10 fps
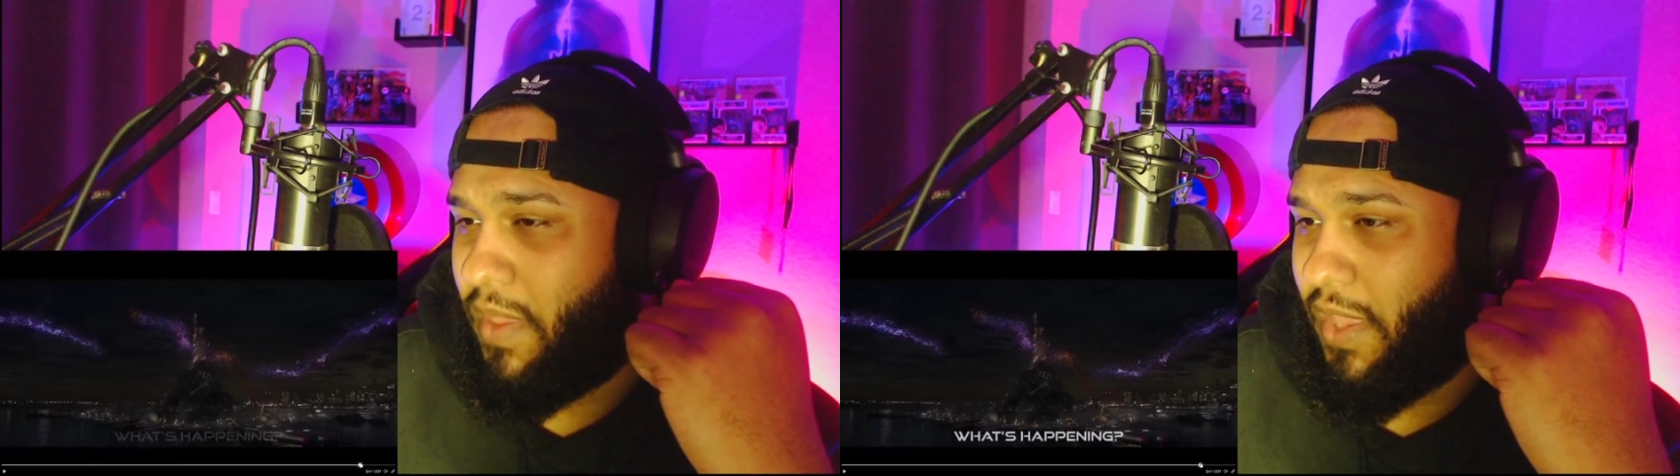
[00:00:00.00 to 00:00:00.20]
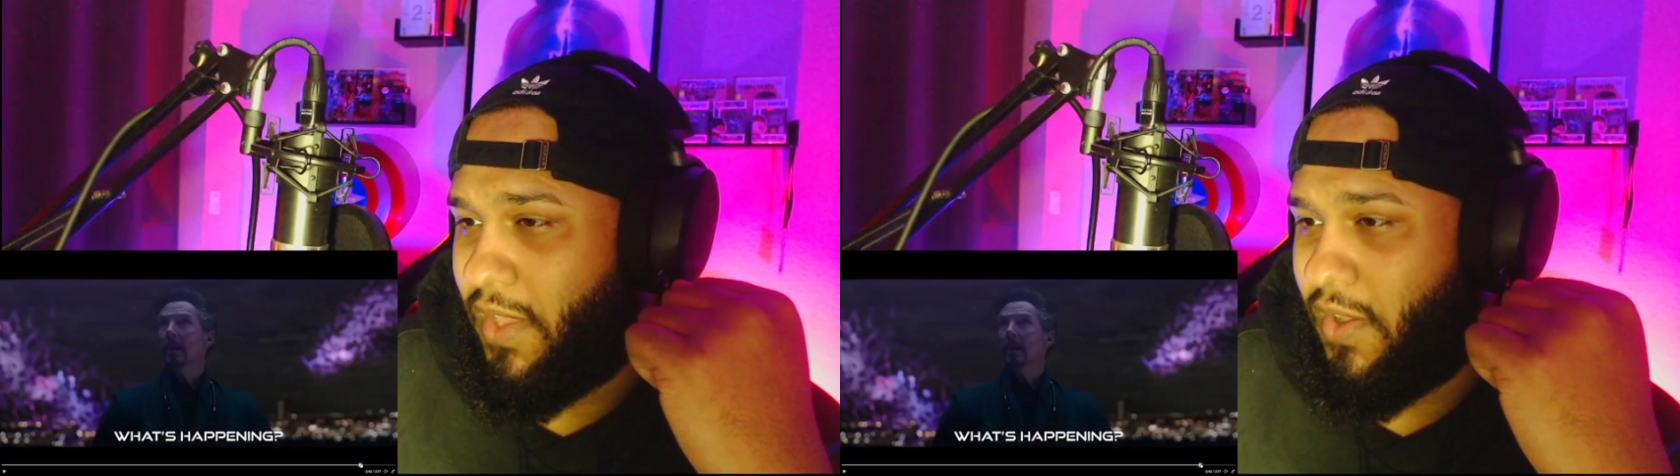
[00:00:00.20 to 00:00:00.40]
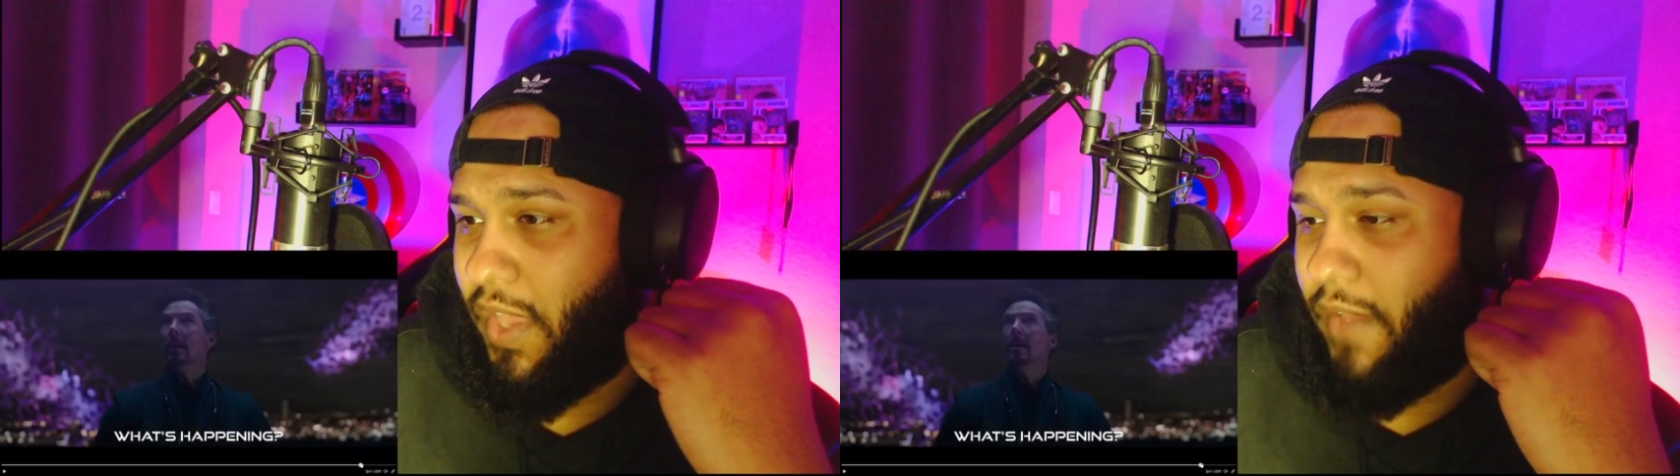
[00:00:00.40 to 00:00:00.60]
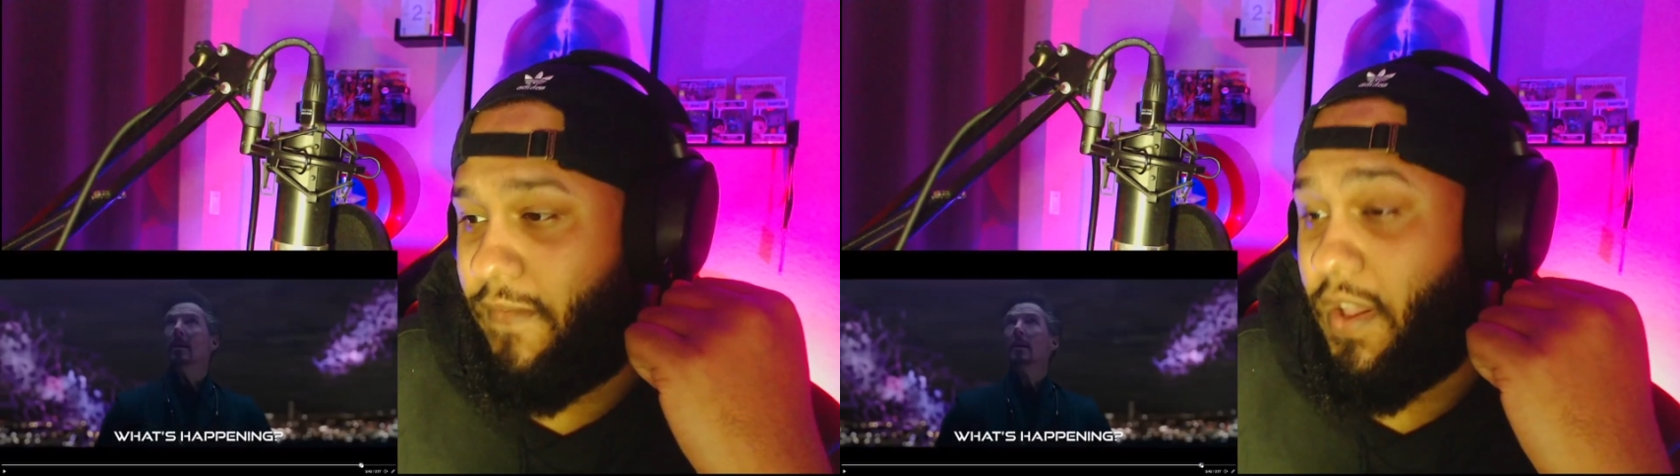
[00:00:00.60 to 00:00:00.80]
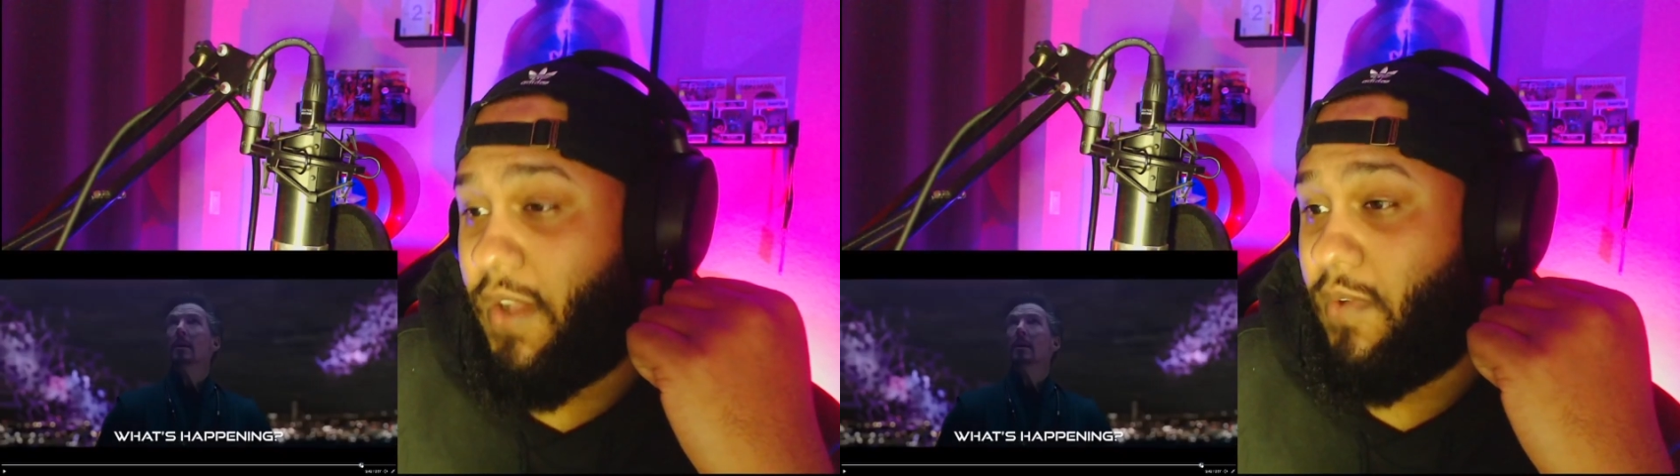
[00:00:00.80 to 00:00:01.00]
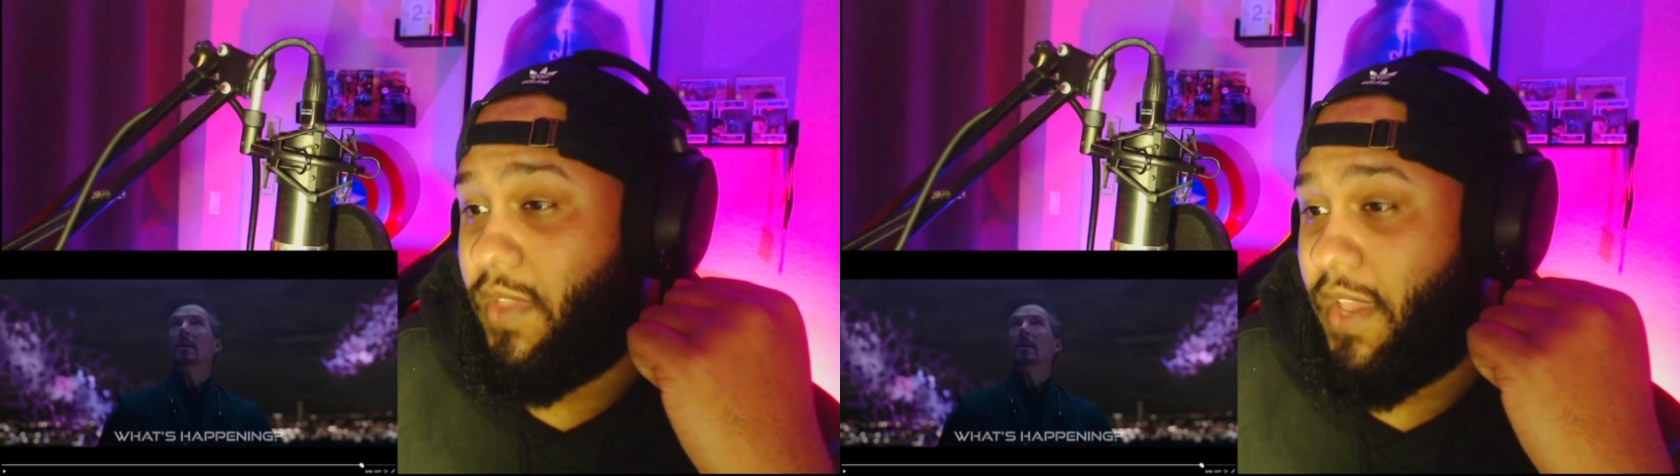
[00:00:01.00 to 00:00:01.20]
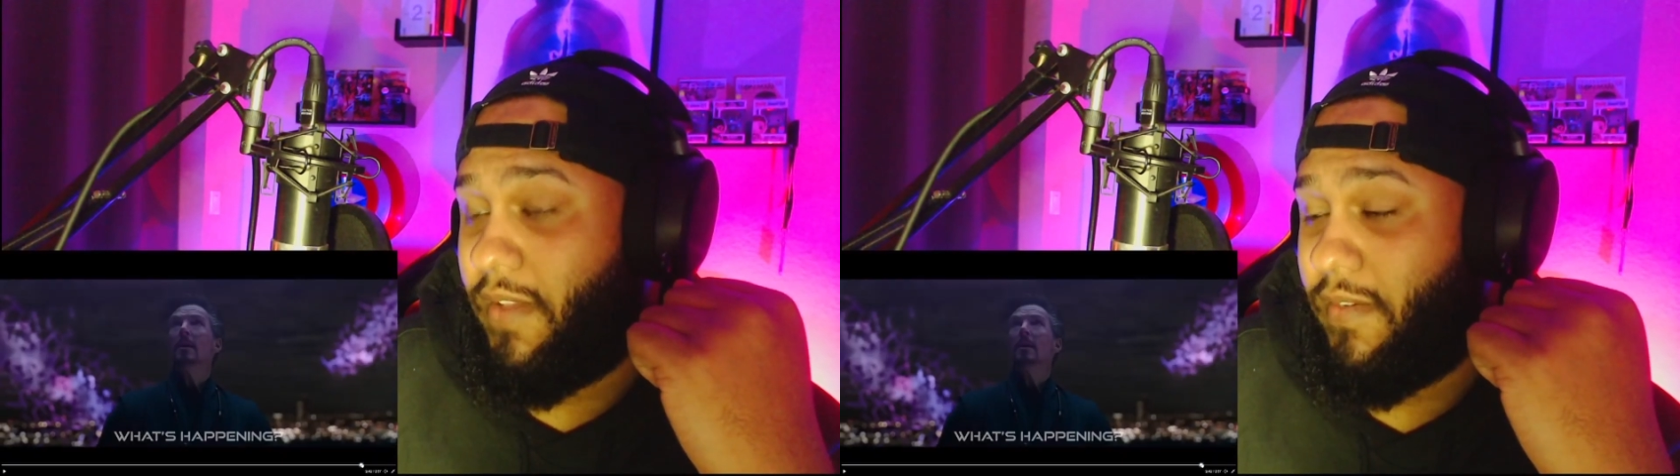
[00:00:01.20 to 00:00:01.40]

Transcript: like they're like, fuck, we're like,